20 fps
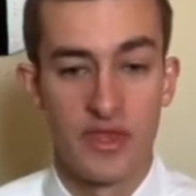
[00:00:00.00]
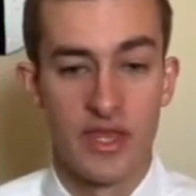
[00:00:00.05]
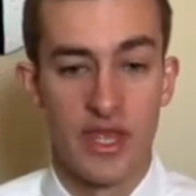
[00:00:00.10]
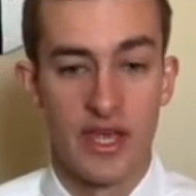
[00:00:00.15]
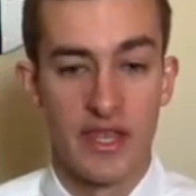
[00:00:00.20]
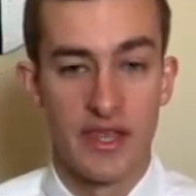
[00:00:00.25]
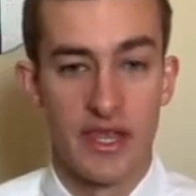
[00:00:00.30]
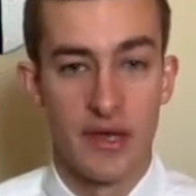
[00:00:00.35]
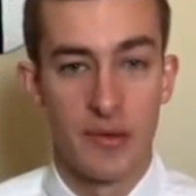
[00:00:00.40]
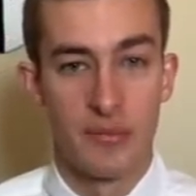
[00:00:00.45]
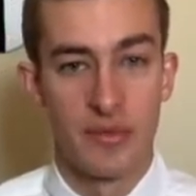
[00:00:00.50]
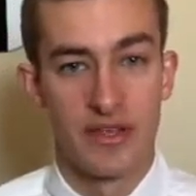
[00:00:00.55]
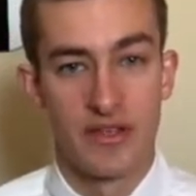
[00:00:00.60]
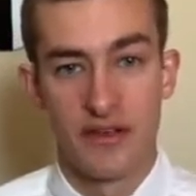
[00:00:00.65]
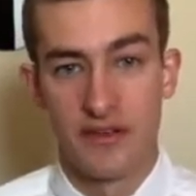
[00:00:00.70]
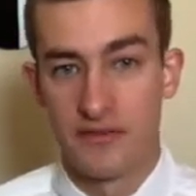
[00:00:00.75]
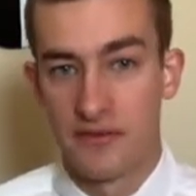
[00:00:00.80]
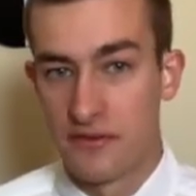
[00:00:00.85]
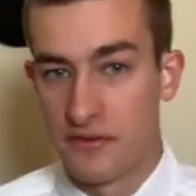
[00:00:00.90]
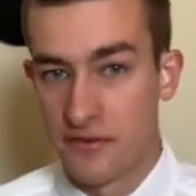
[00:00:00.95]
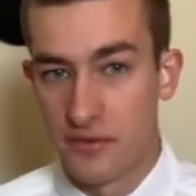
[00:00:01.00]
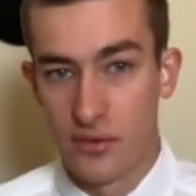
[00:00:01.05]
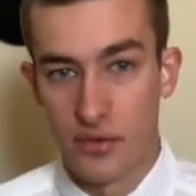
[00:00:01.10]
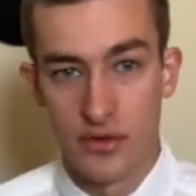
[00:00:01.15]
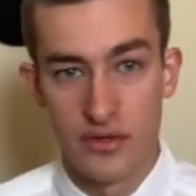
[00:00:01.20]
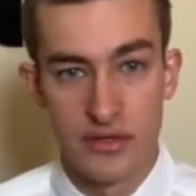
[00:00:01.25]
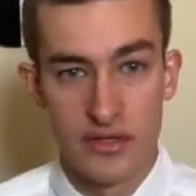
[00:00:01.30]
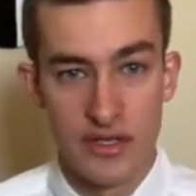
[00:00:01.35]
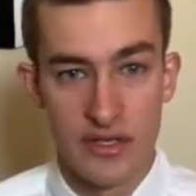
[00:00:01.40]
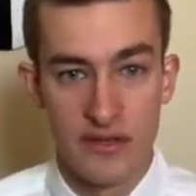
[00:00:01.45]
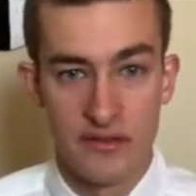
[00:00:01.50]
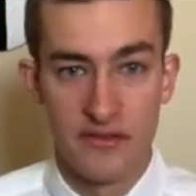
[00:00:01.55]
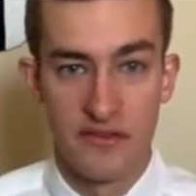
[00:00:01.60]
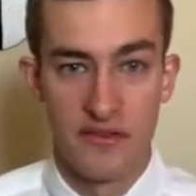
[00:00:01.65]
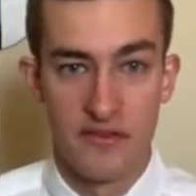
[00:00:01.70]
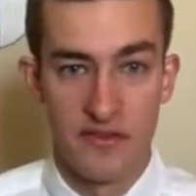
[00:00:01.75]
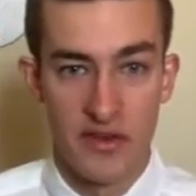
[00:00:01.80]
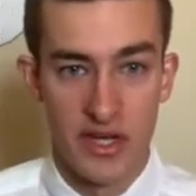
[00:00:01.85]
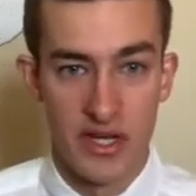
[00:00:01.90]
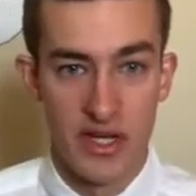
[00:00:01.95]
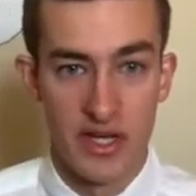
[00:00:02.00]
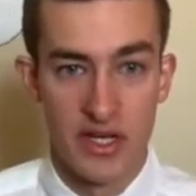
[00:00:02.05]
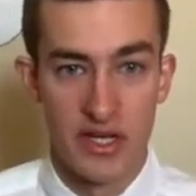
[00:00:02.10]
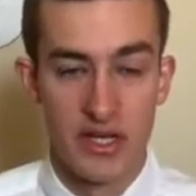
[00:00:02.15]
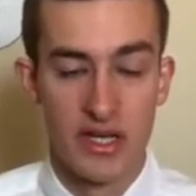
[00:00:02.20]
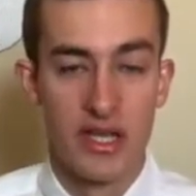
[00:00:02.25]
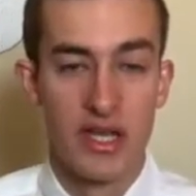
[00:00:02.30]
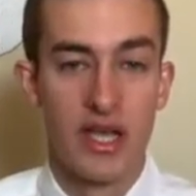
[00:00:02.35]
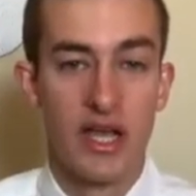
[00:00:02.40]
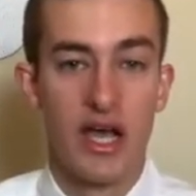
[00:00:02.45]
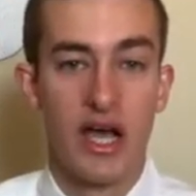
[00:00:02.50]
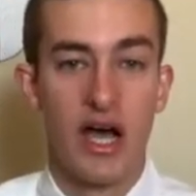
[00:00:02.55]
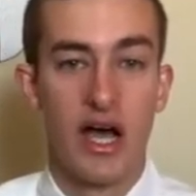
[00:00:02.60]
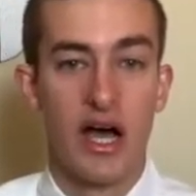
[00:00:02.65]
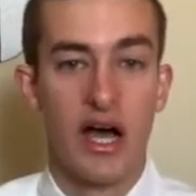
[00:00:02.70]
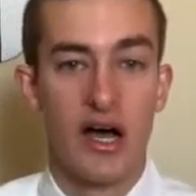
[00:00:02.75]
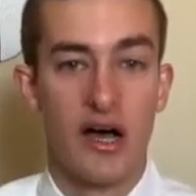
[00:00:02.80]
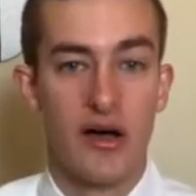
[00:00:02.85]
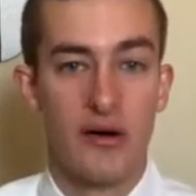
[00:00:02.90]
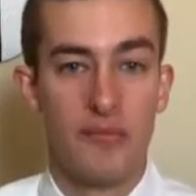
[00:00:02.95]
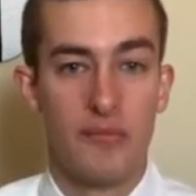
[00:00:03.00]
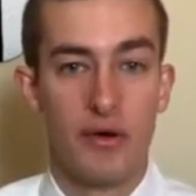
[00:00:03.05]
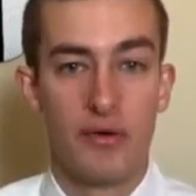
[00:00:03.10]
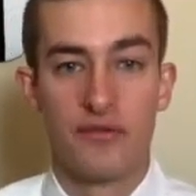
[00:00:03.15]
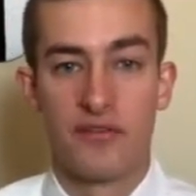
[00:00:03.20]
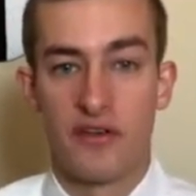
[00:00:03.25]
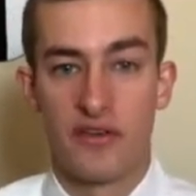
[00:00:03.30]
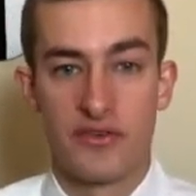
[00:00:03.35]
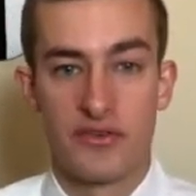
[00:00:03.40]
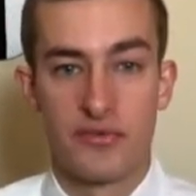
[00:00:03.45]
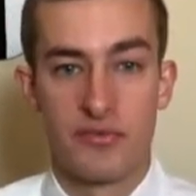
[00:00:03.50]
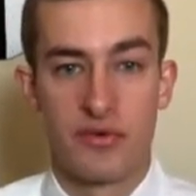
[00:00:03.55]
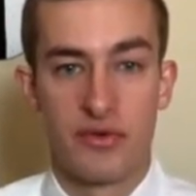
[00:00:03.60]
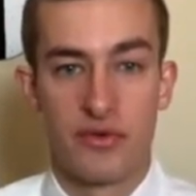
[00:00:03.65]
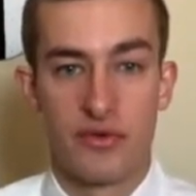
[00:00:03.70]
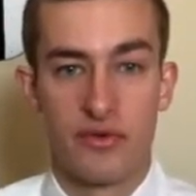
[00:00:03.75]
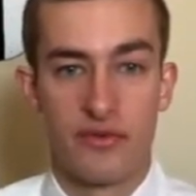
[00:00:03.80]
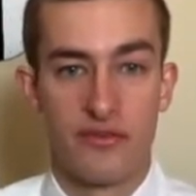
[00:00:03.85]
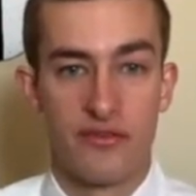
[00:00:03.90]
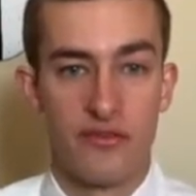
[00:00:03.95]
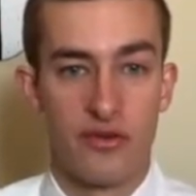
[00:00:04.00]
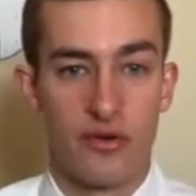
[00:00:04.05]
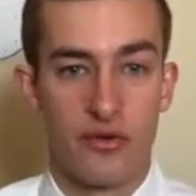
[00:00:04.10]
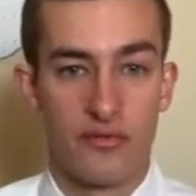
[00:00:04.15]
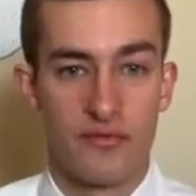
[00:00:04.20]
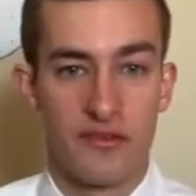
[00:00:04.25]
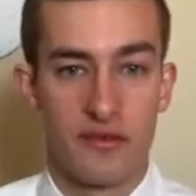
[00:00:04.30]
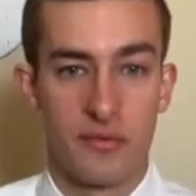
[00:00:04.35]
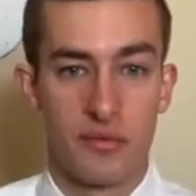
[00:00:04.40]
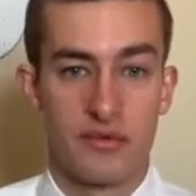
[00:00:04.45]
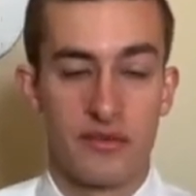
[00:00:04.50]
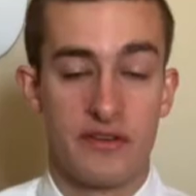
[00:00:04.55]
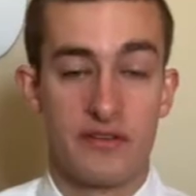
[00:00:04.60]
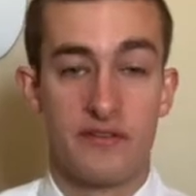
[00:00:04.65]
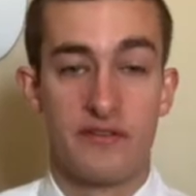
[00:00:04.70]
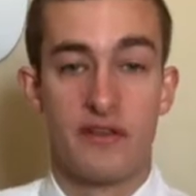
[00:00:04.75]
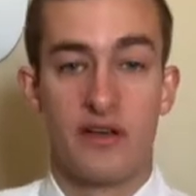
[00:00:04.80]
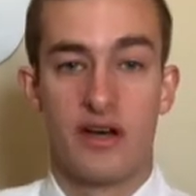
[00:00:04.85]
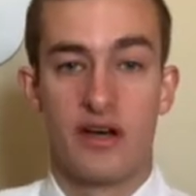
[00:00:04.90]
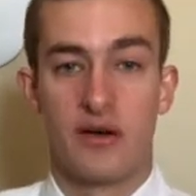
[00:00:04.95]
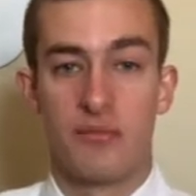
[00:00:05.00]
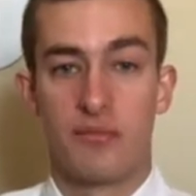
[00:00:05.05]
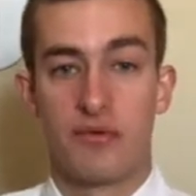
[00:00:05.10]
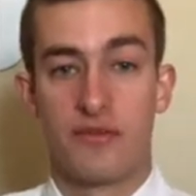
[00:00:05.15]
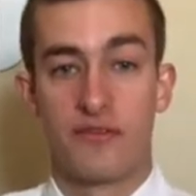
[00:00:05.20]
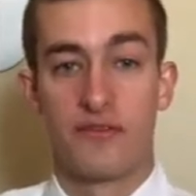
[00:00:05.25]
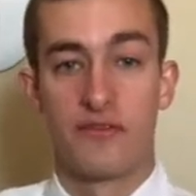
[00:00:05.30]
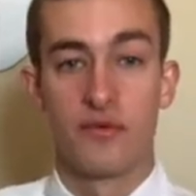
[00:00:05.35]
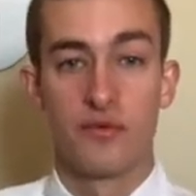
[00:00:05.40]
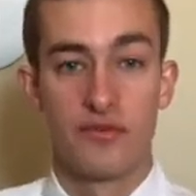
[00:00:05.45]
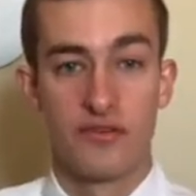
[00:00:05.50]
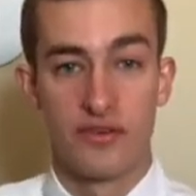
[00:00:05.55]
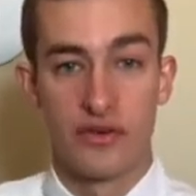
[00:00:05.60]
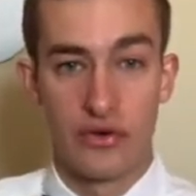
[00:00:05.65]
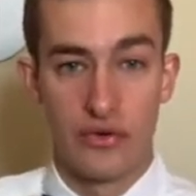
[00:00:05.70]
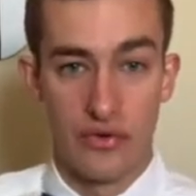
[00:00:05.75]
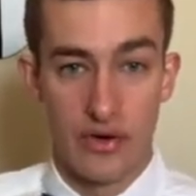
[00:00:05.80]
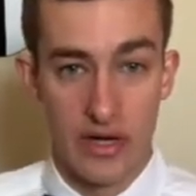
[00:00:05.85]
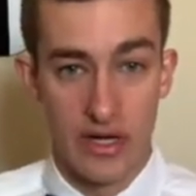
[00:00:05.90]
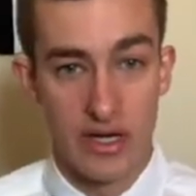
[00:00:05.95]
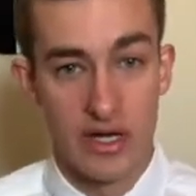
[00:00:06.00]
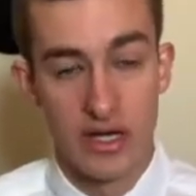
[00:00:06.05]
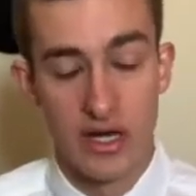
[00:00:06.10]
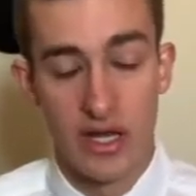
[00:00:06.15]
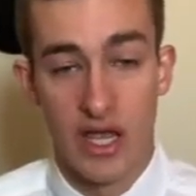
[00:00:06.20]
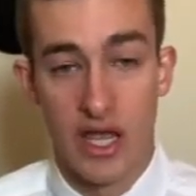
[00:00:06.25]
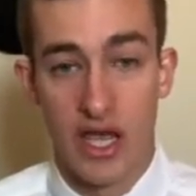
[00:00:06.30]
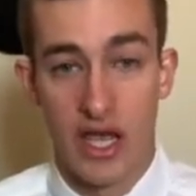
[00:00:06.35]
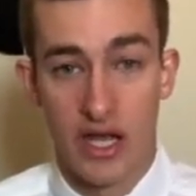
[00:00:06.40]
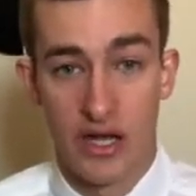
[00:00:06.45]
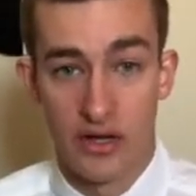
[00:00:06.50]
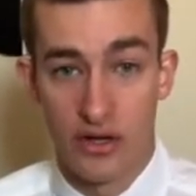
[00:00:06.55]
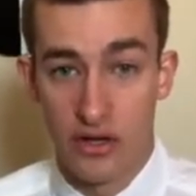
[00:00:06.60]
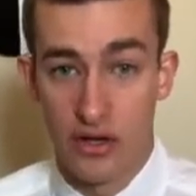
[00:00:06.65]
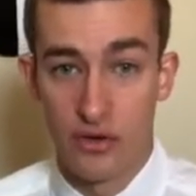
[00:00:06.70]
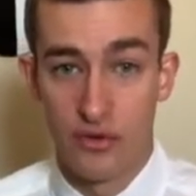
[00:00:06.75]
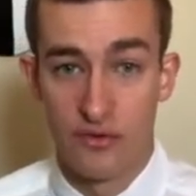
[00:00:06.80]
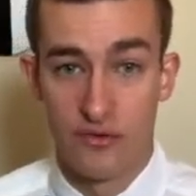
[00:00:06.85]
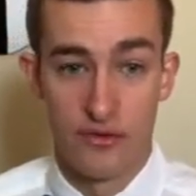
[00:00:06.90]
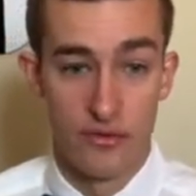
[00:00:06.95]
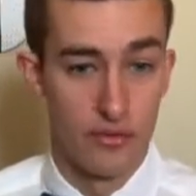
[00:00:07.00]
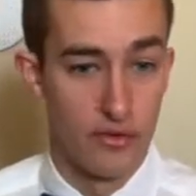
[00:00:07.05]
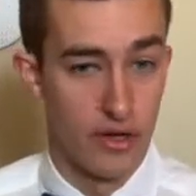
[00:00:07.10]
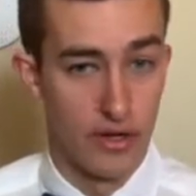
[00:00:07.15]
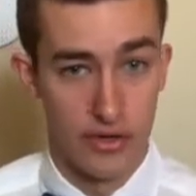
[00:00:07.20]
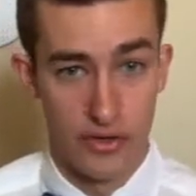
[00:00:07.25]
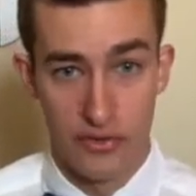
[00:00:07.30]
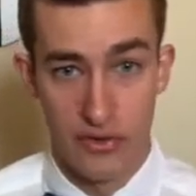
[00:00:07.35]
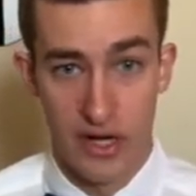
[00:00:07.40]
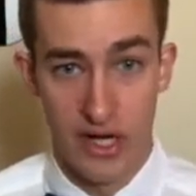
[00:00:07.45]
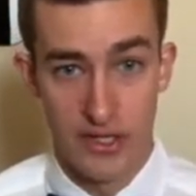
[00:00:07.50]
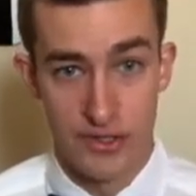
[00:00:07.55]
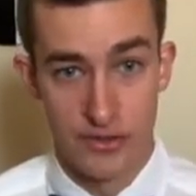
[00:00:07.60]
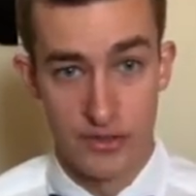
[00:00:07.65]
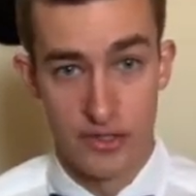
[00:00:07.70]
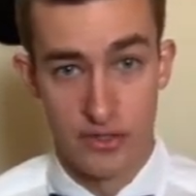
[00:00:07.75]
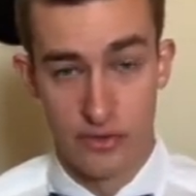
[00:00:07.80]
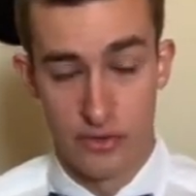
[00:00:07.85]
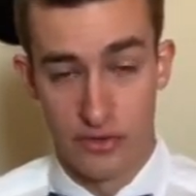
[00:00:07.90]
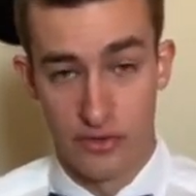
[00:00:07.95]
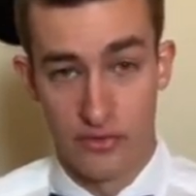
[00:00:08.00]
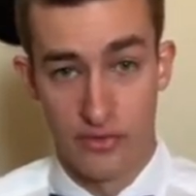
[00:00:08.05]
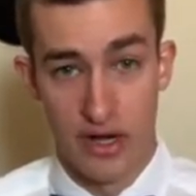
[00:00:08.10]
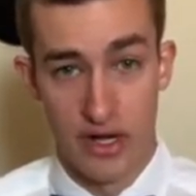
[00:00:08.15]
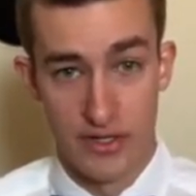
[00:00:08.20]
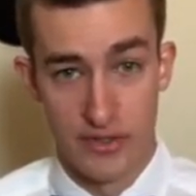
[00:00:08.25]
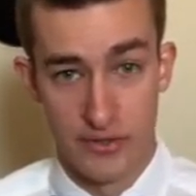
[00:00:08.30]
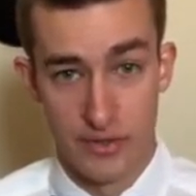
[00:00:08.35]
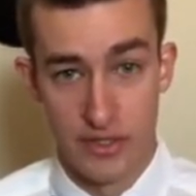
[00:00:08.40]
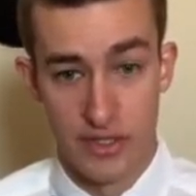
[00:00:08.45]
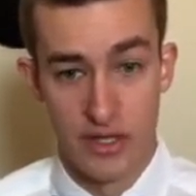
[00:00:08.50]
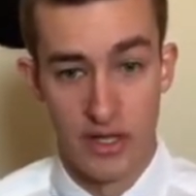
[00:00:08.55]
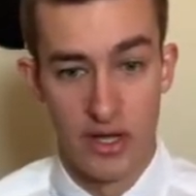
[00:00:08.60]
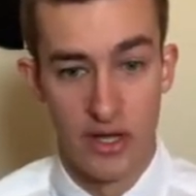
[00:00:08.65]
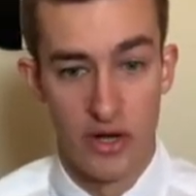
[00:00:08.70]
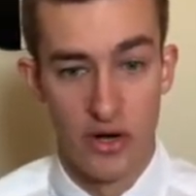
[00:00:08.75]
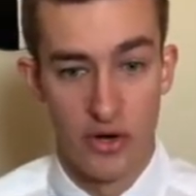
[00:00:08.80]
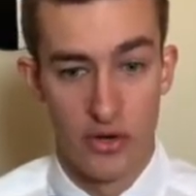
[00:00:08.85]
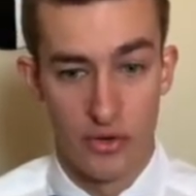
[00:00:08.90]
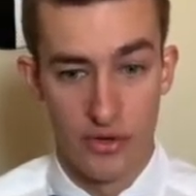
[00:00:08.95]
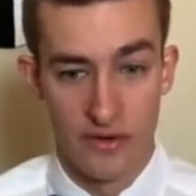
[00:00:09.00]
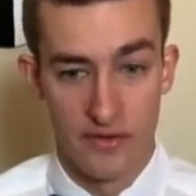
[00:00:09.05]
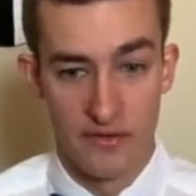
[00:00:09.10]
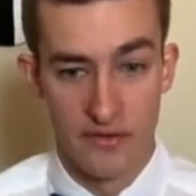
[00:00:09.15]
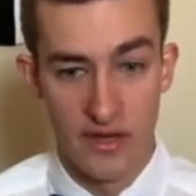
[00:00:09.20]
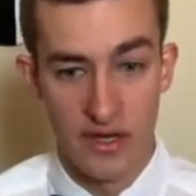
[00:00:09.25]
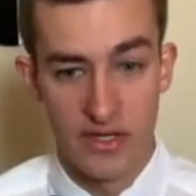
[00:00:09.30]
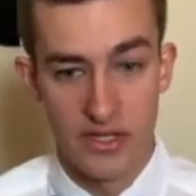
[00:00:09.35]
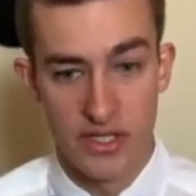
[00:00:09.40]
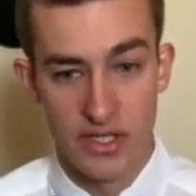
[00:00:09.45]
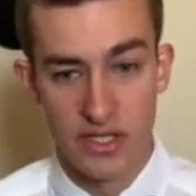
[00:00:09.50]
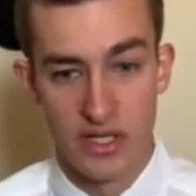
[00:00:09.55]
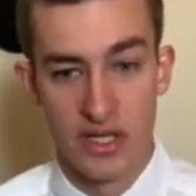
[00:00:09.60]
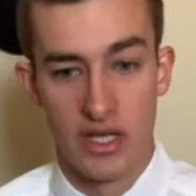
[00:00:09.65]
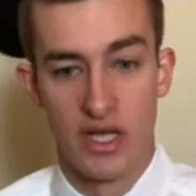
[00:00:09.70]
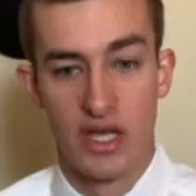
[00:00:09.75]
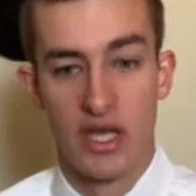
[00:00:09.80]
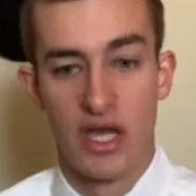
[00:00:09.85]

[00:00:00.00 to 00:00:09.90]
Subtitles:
And then because historically in Slovenia, most entrepreneurs don't typically pursue a degree and go to an undergraduate or graduate organization,